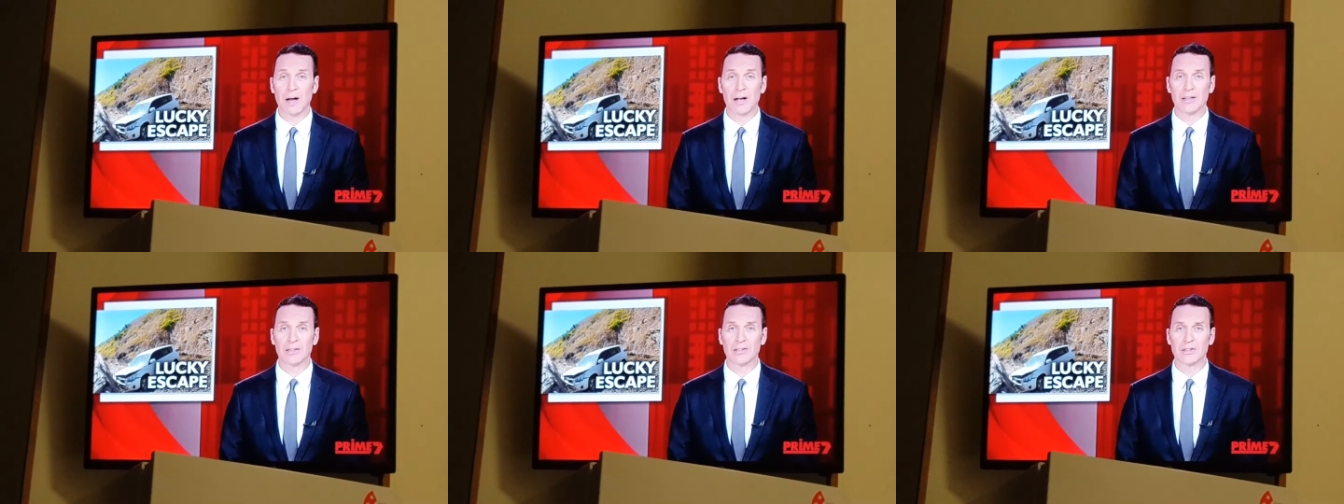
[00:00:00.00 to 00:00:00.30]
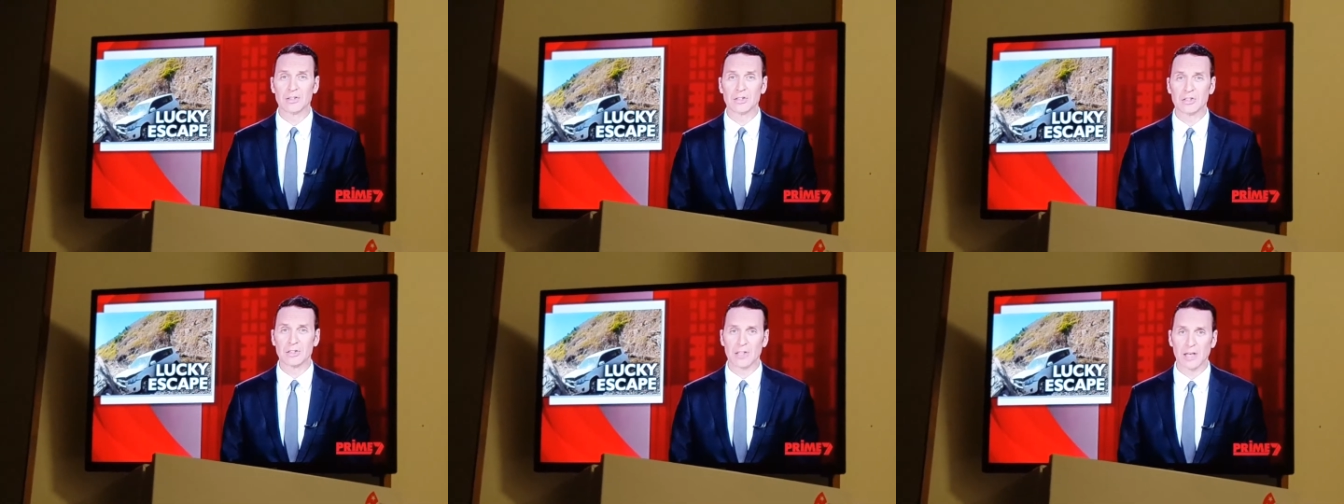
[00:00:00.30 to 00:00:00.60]

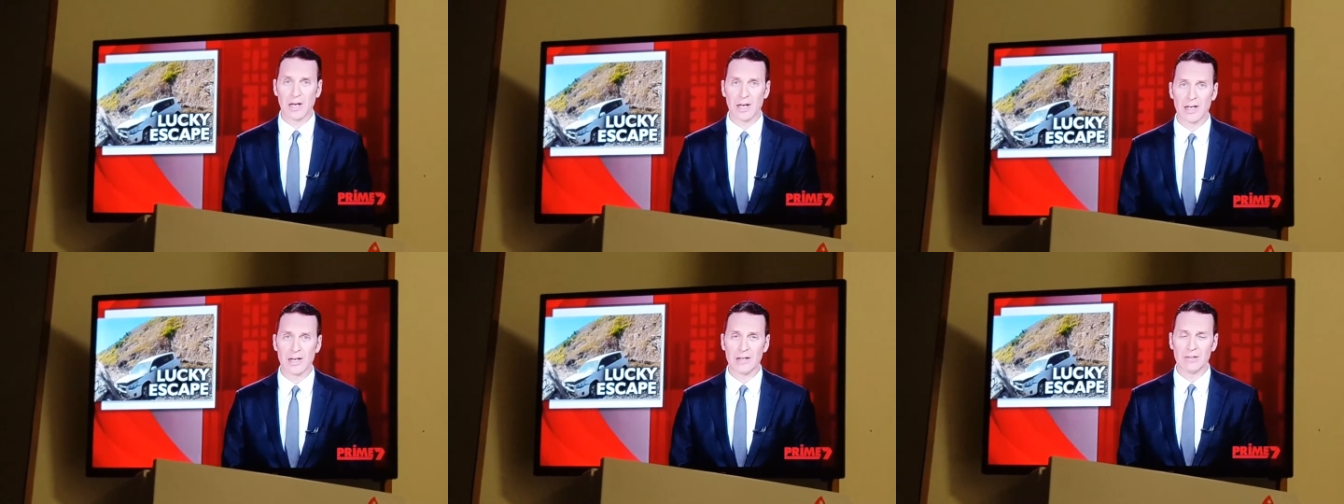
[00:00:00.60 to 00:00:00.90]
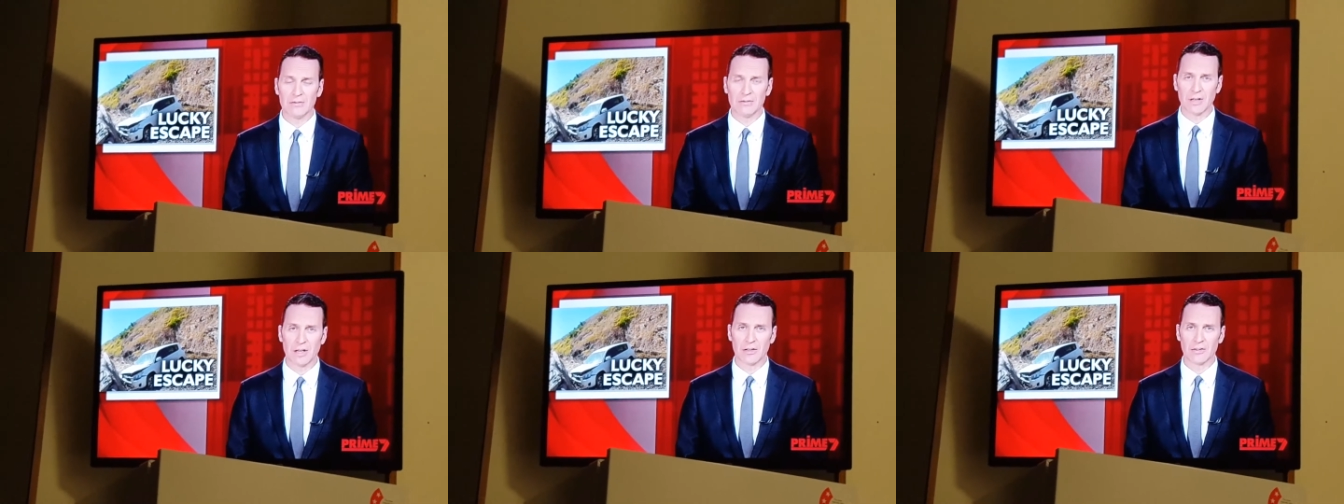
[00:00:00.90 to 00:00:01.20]

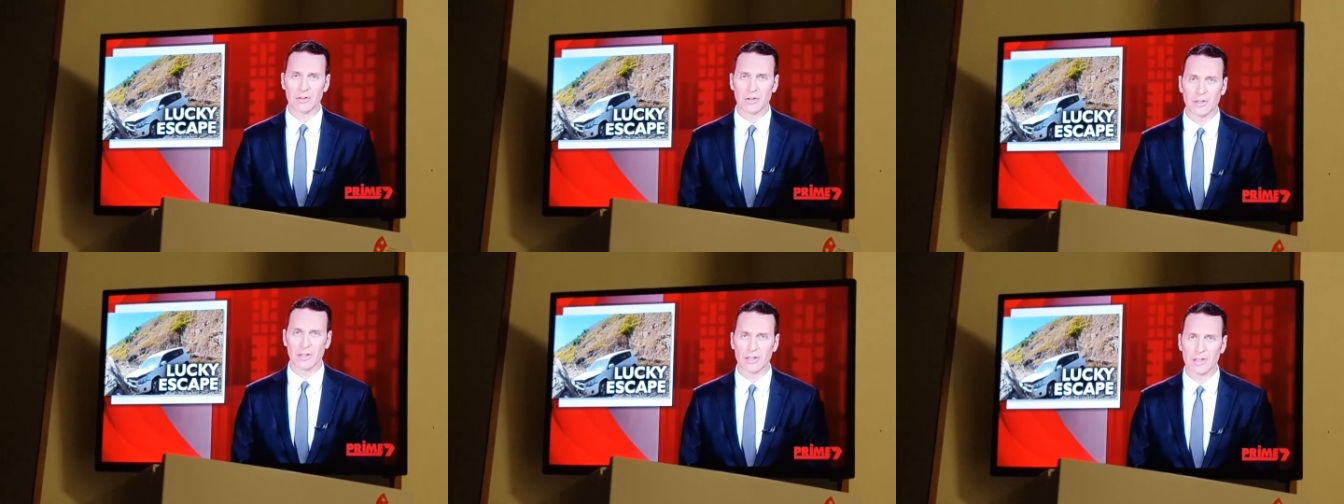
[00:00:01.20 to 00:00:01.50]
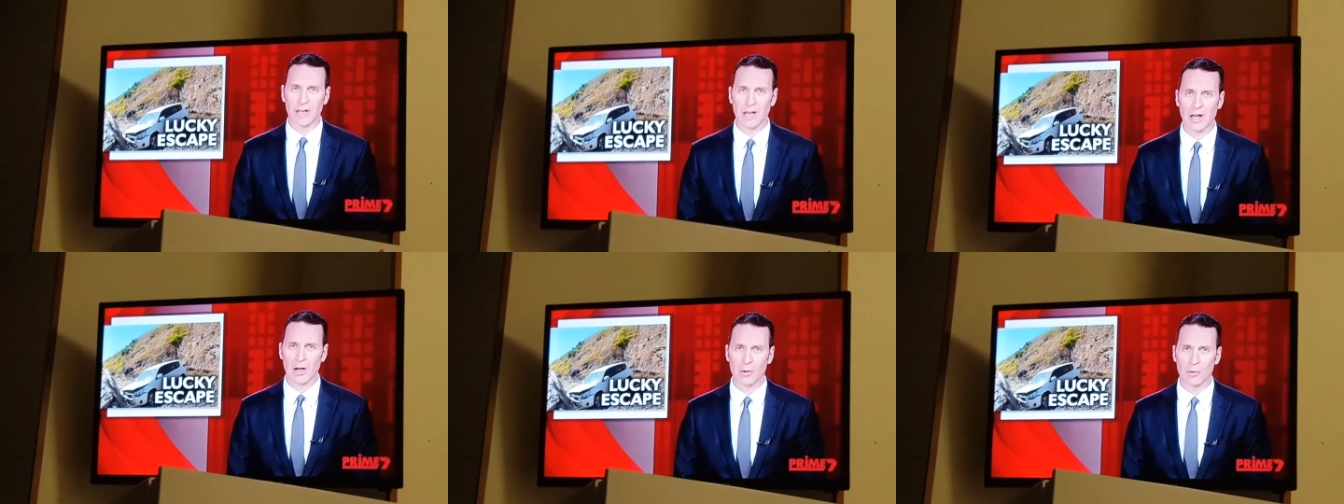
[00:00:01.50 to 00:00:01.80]
unscathed after their
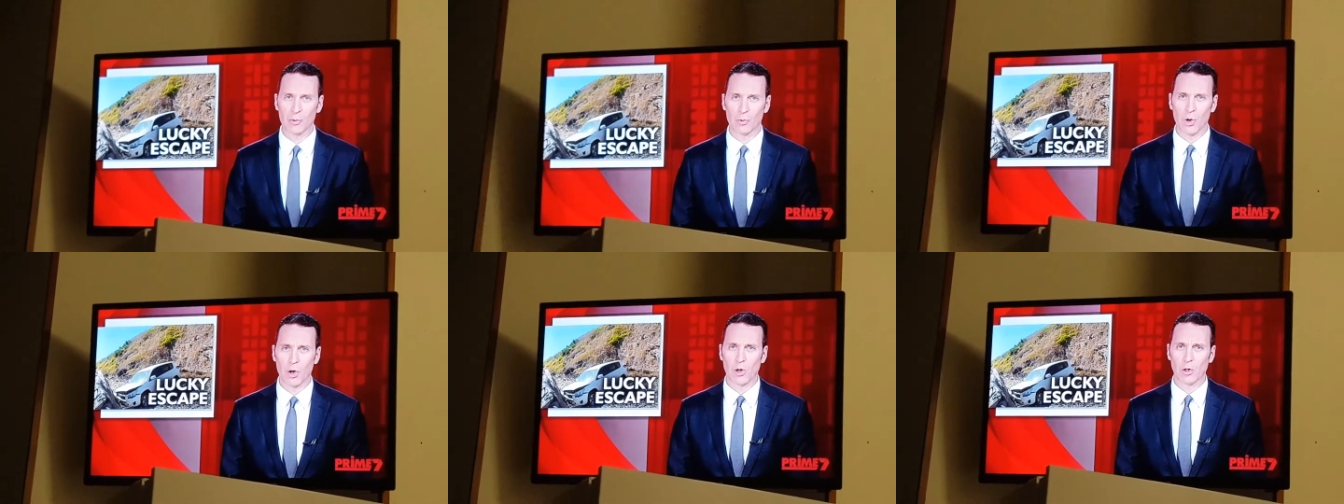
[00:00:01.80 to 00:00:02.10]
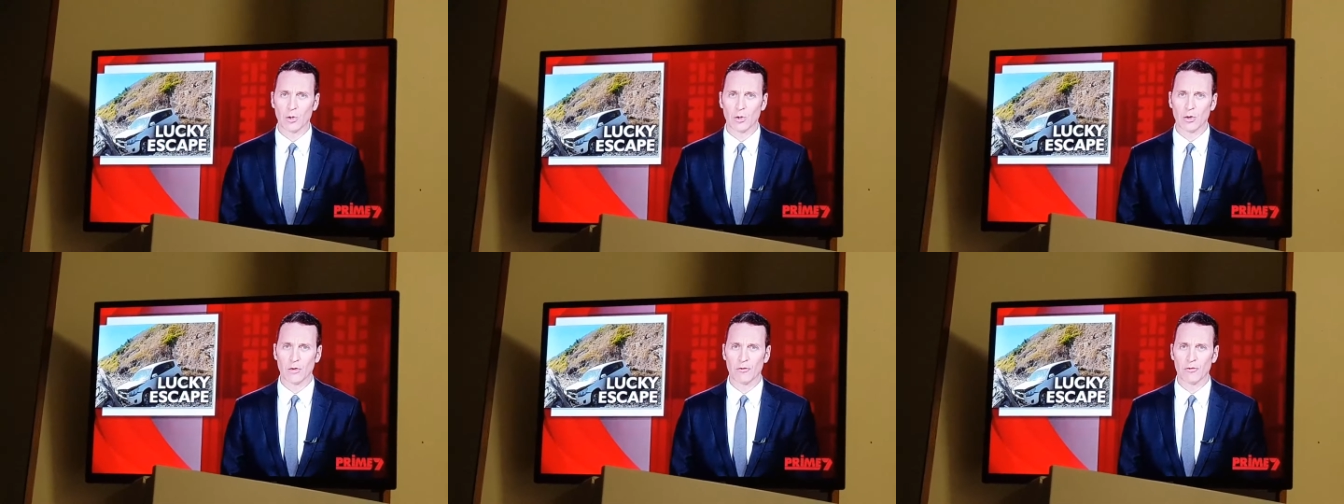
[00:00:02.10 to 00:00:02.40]
car
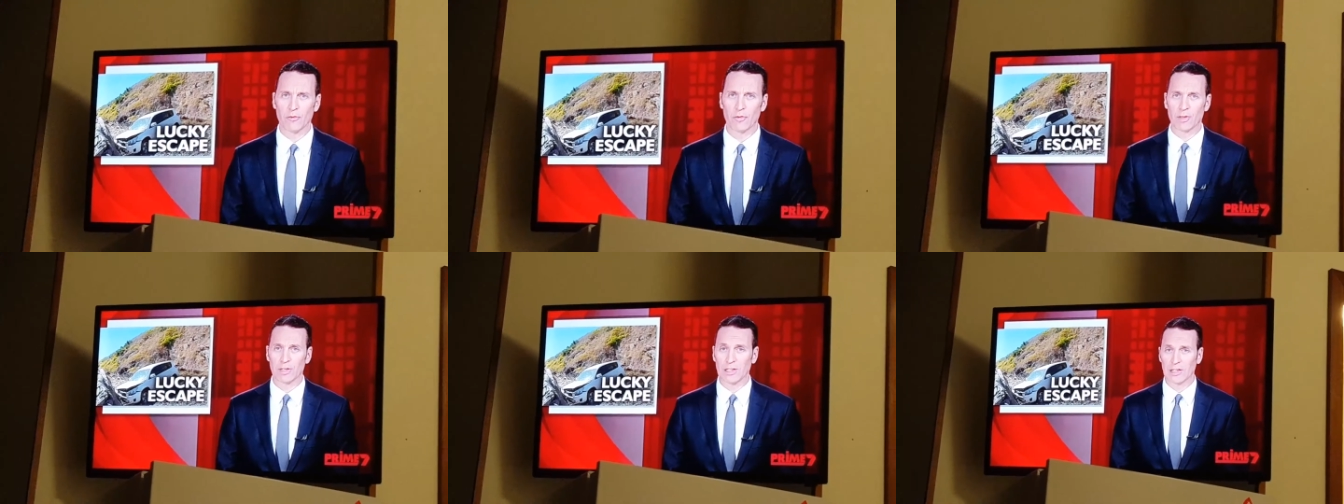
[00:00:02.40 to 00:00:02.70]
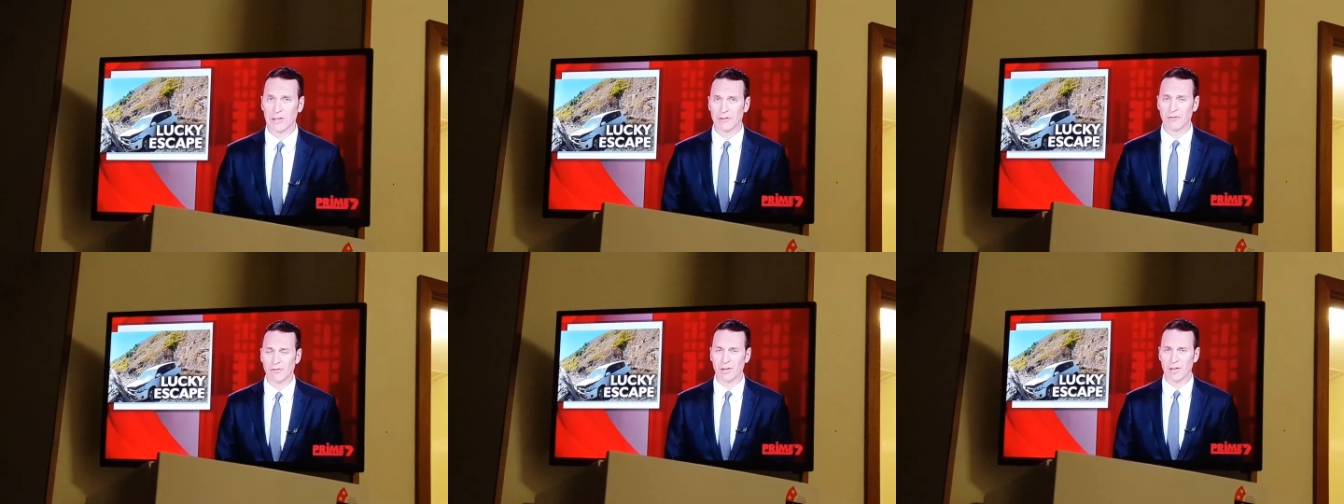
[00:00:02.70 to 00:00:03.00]
rolled off for a
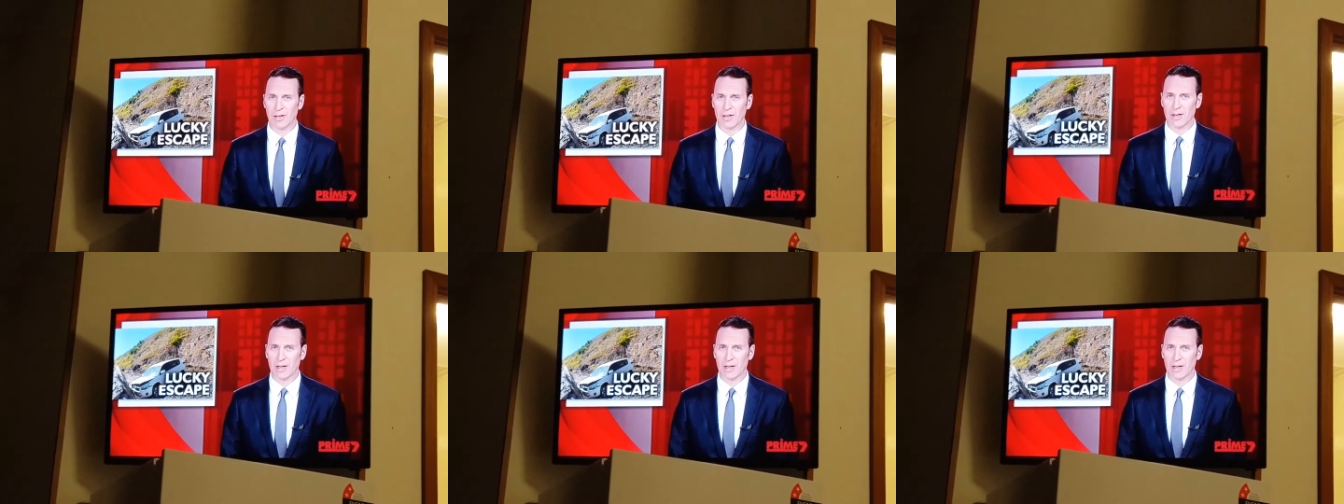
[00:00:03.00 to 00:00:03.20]
cliff